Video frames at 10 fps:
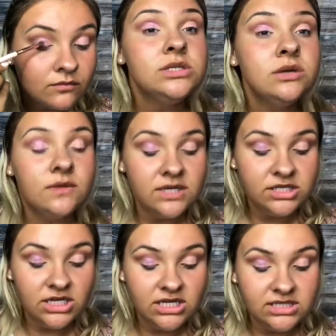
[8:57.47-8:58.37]
So this
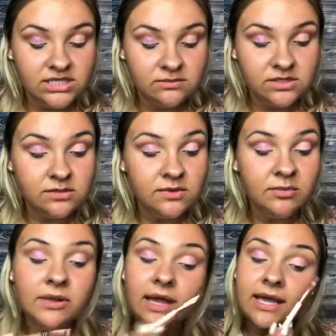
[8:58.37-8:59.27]
shade seems to be
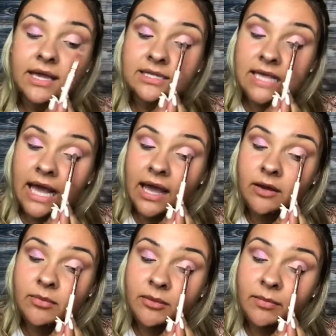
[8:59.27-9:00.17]
applying a
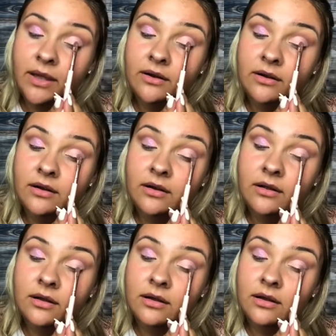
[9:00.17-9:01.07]
tad bit better,
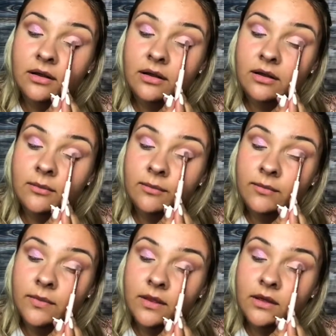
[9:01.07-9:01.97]

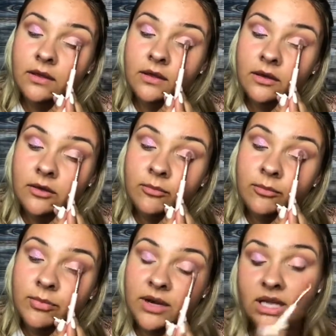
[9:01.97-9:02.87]

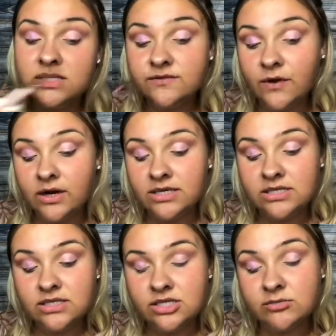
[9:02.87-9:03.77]
but as far as
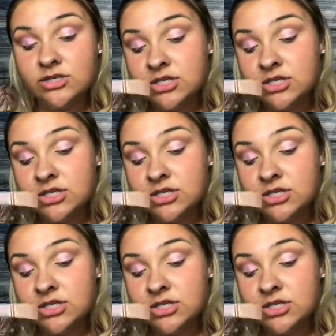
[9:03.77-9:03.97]
these shimmer